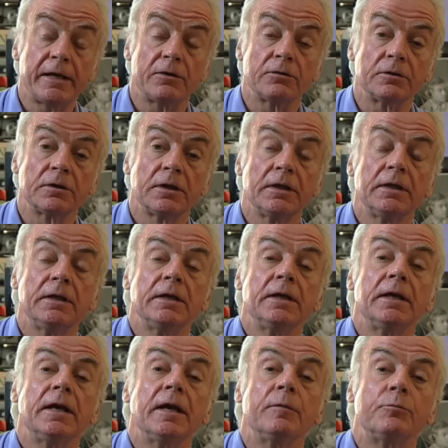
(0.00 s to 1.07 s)
out
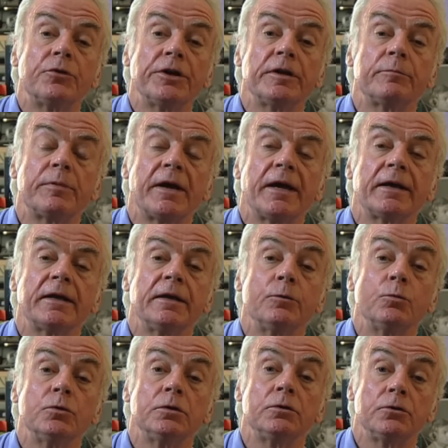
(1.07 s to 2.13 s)
and bring it back,
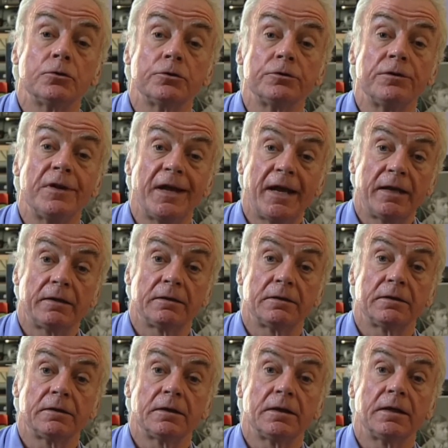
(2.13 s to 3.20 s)
and we'll learn that.
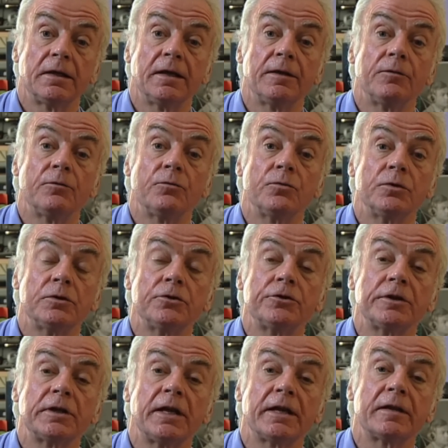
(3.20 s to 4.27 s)
And we'll
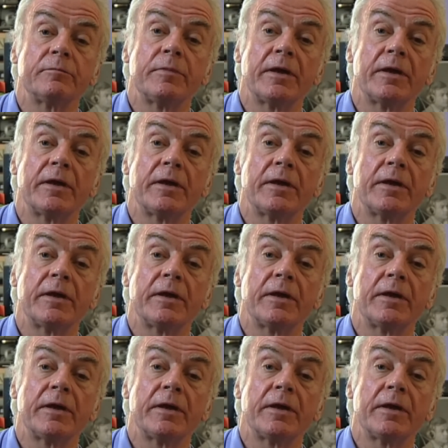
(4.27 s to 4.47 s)
learn it like a